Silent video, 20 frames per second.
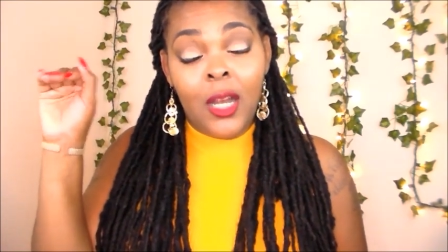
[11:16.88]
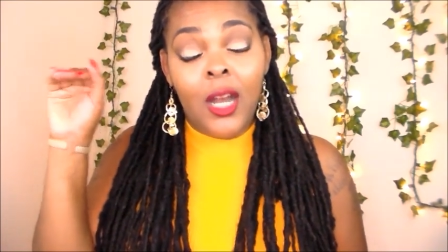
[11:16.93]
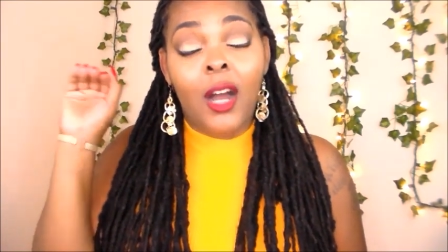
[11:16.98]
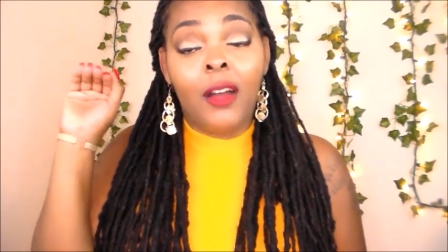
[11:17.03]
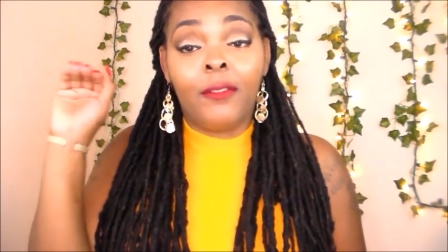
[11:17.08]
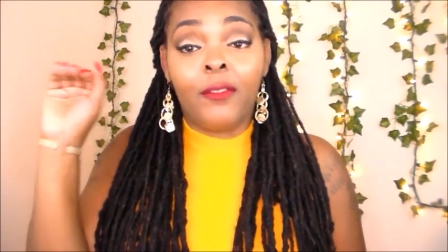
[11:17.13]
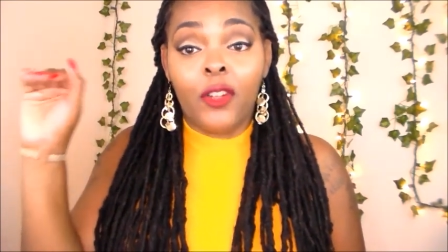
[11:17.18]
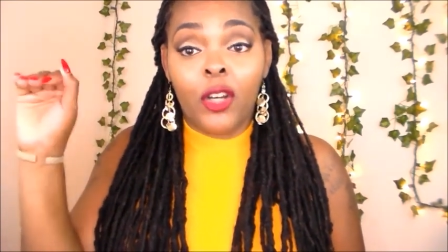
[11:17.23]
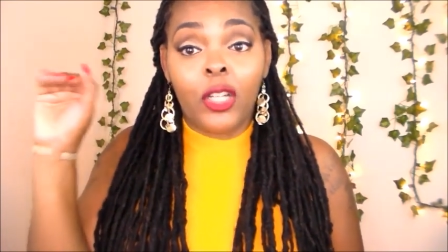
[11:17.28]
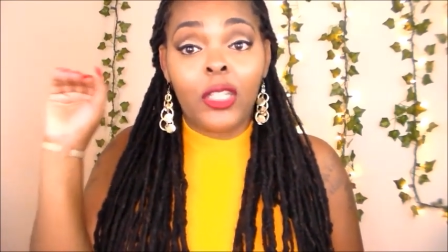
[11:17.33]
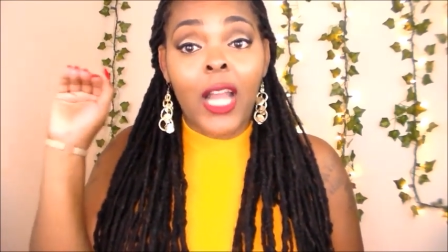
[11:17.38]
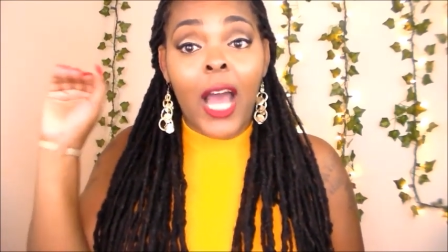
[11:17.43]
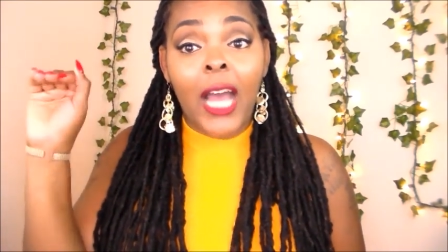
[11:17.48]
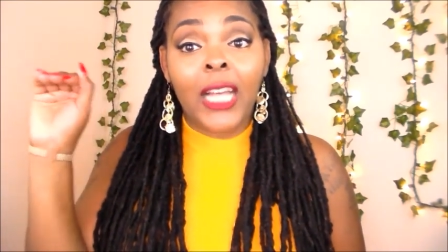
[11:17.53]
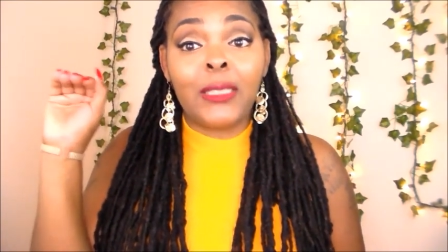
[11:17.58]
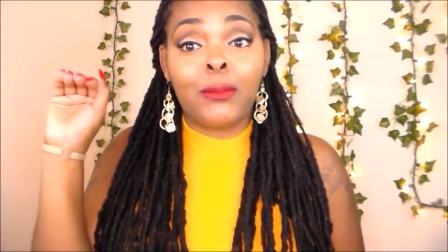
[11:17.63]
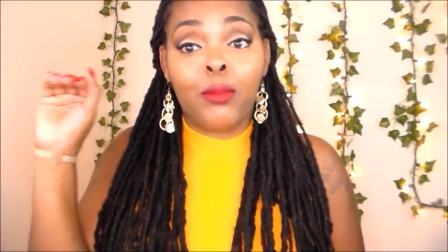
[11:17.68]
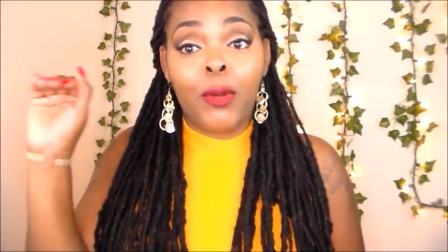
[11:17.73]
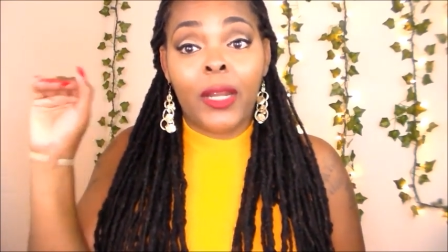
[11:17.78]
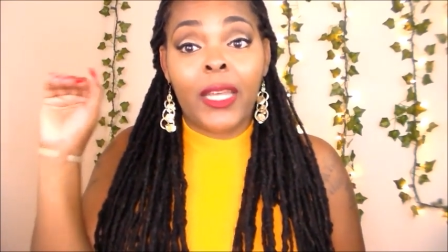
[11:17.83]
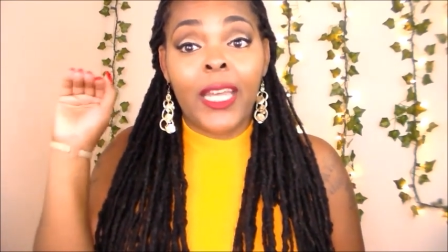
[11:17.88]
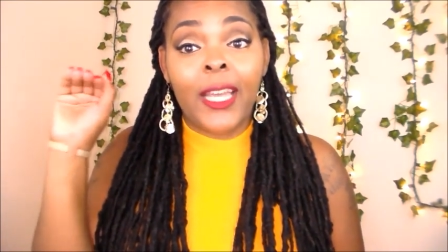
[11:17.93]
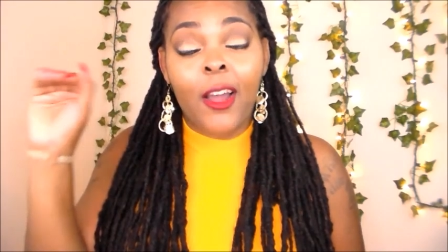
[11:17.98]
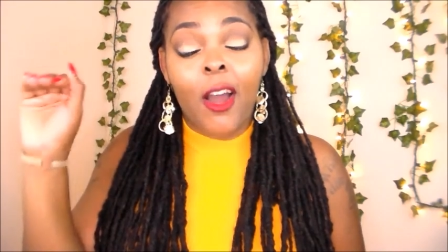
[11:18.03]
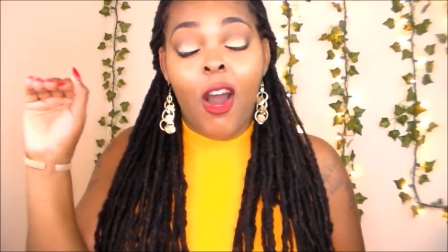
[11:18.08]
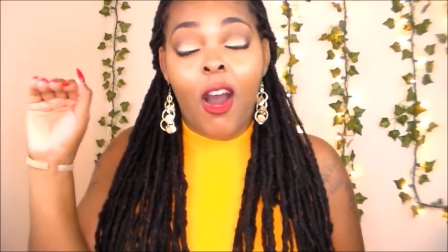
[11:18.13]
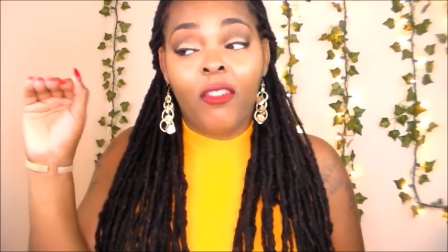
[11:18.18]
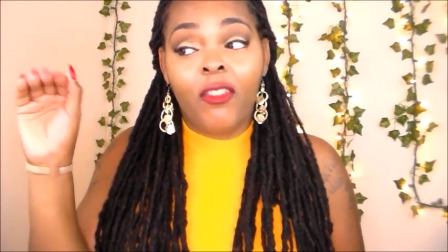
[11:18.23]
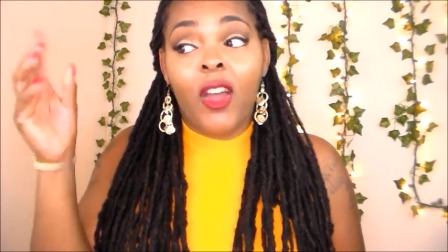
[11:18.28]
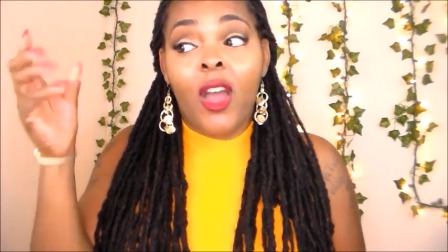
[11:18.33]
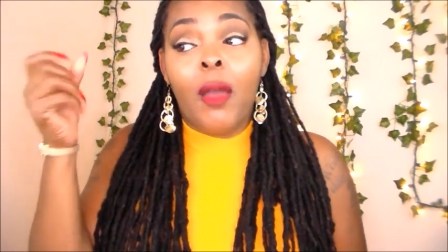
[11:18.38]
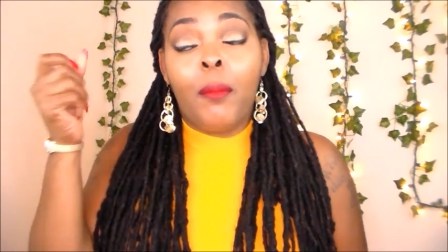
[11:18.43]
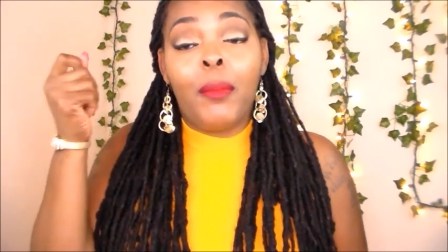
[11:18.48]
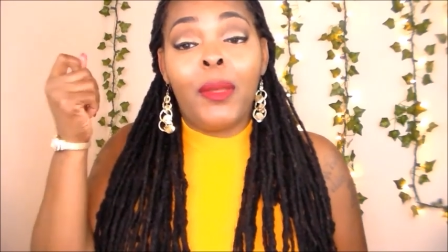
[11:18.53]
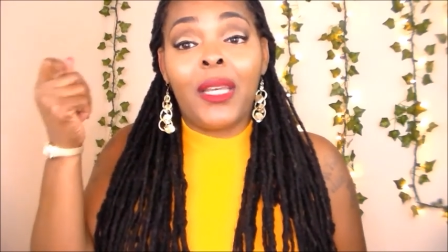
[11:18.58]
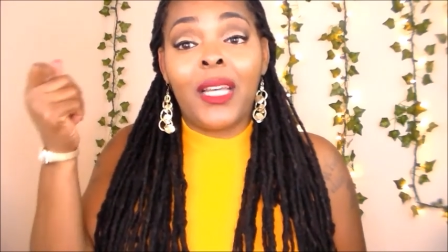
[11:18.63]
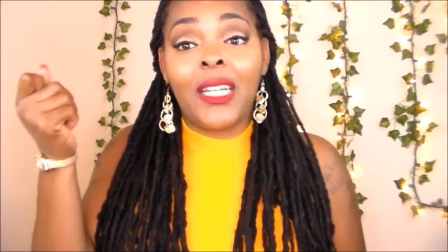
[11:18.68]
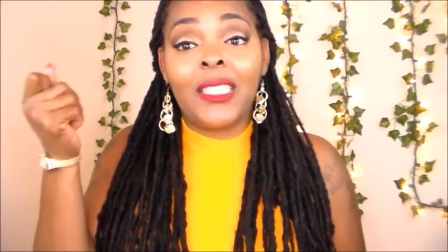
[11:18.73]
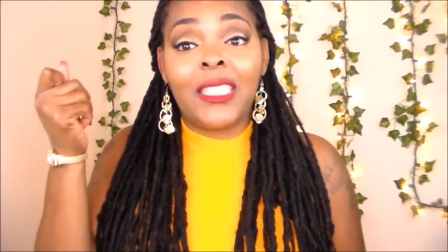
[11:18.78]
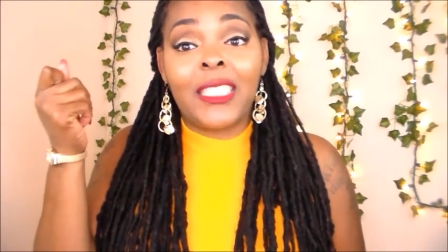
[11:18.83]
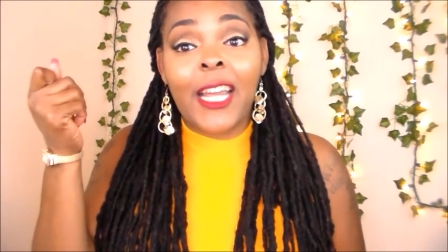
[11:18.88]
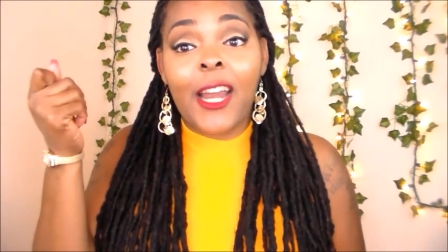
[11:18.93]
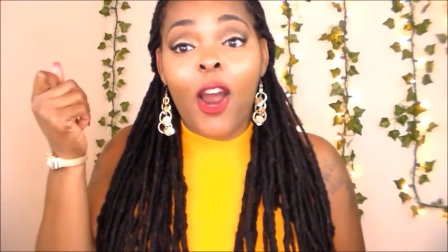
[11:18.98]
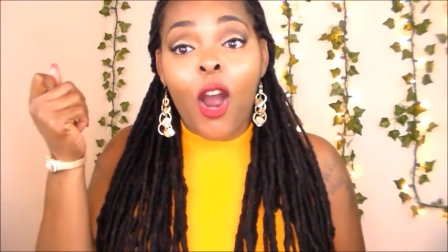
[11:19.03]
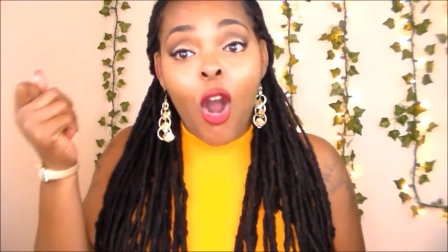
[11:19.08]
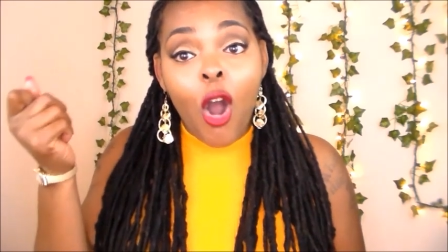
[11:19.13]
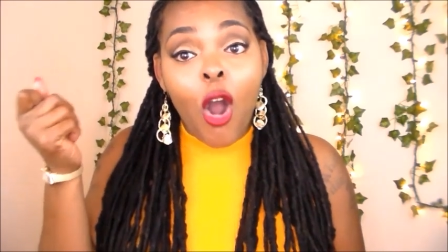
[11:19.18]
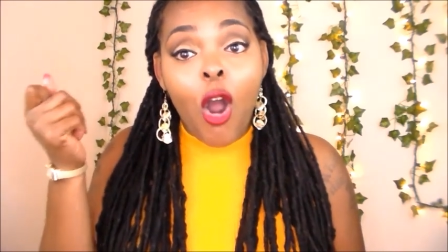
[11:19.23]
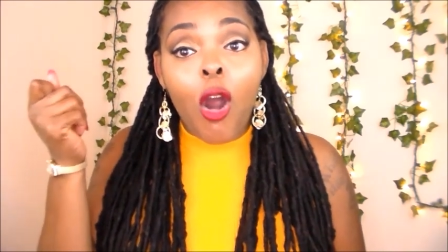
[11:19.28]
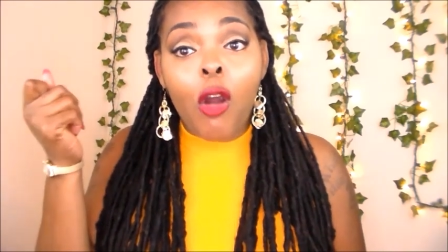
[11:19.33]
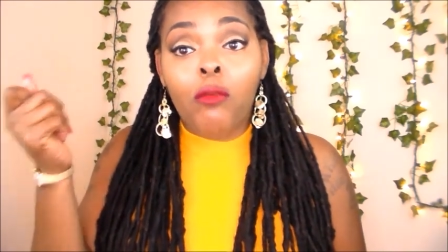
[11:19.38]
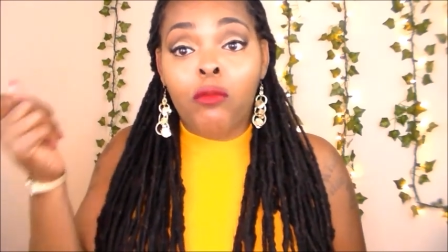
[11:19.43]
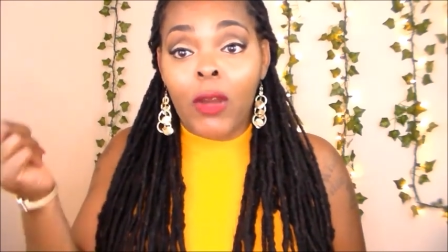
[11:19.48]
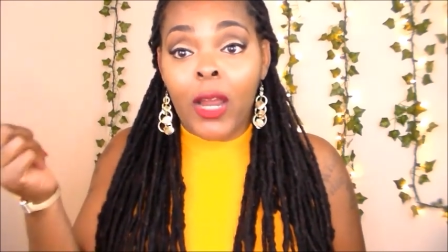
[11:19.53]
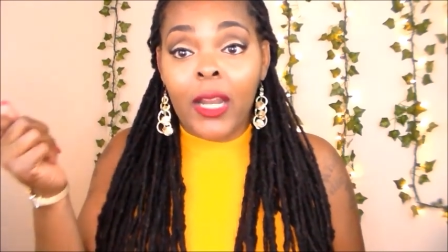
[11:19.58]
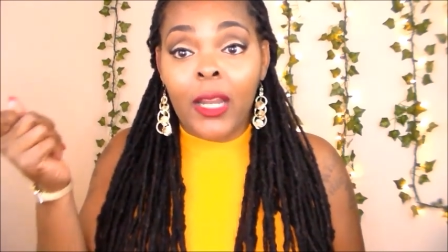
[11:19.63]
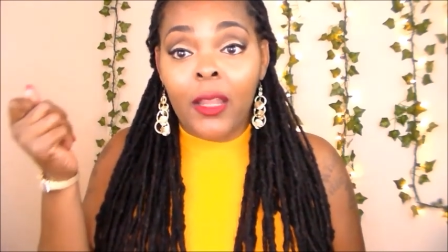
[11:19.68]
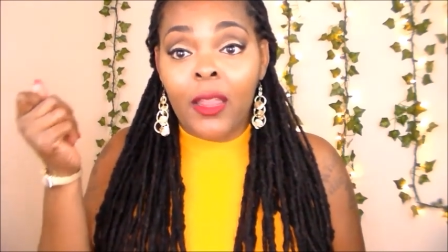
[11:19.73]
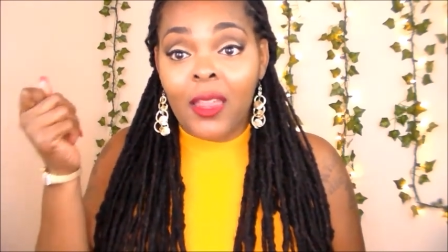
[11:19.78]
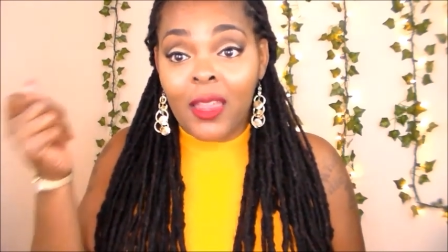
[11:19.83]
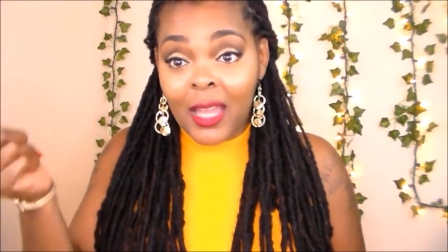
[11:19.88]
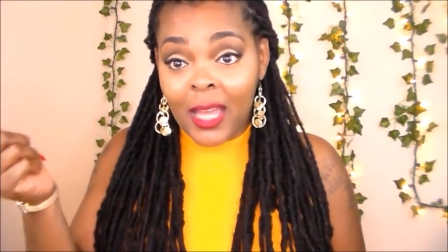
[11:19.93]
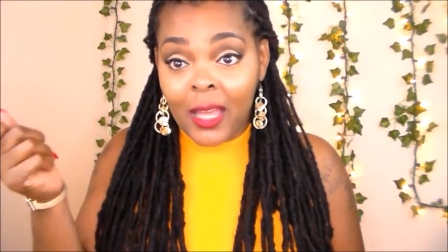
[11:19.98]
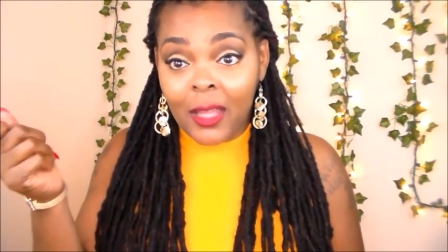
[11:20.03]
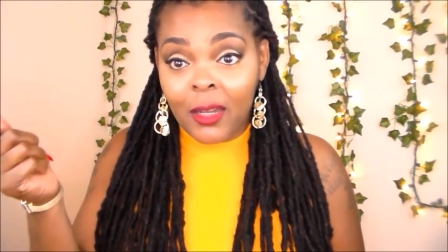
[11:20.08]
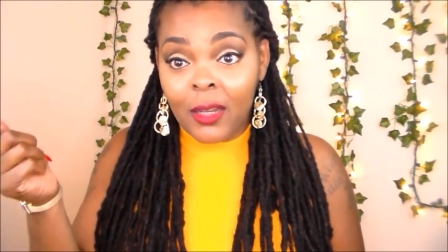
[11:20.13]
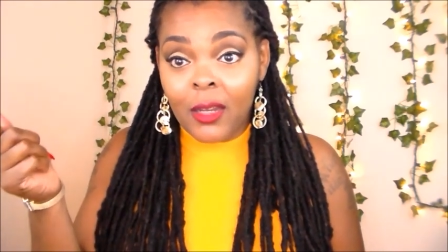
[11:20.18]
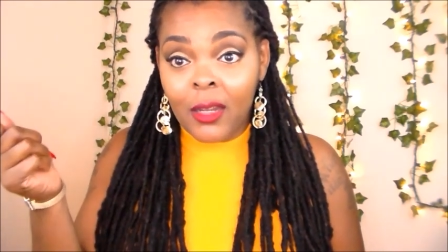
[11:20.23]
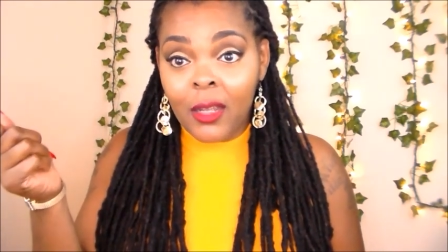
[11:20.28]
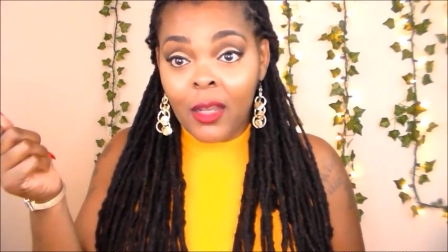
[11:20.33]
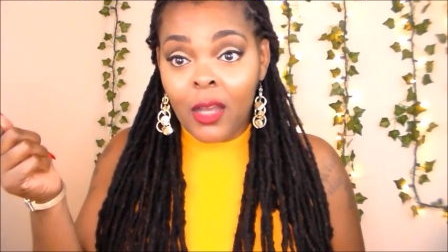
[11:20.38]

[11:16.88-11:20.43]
of your locks breaking off because they're already thin.